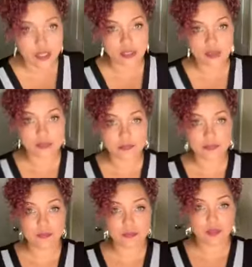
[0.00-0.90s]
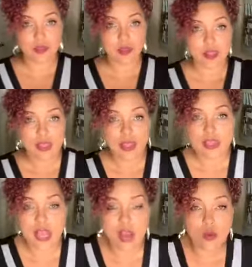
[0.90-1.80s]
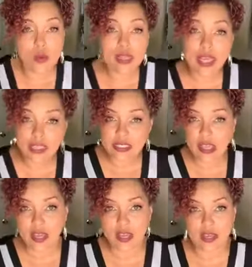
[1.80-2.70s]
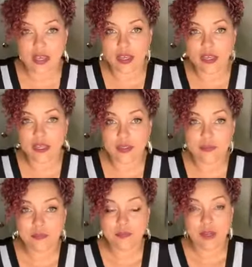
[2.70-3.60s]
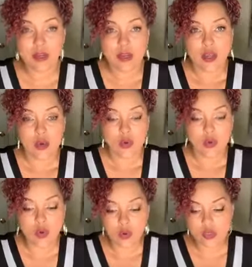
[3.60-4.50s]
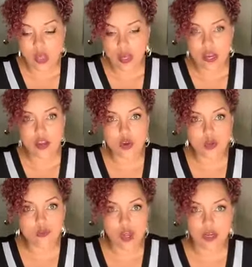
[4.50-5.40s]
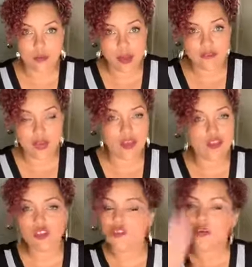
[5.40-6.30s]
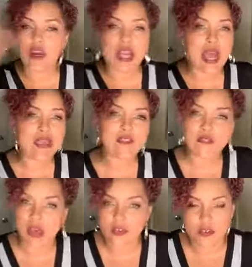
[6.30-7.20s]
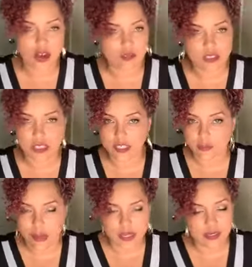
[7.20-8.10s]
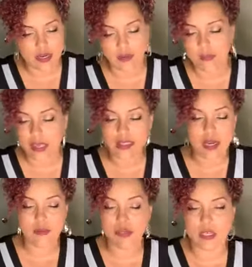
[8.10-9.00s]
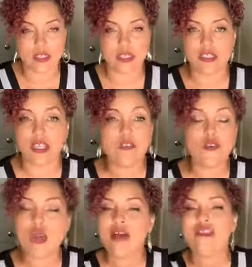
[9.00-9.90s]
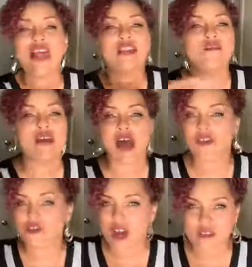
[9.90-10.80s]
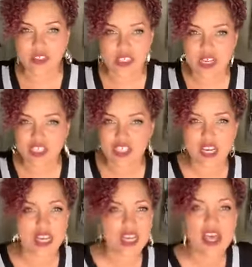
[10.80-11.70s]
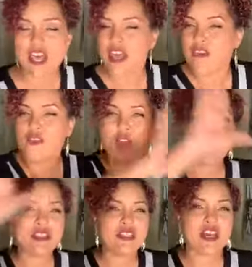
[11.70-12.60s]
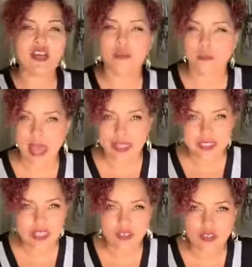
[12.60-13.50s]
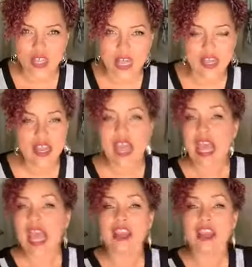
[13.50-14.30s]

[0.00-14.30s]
you're done. Now, when they say, Ooh, Don, I know we've talked about value. You've already had the value conversation by the time by the time you get to this. If you haven't had the value conversation yet, if you haven't done a bat signal yet,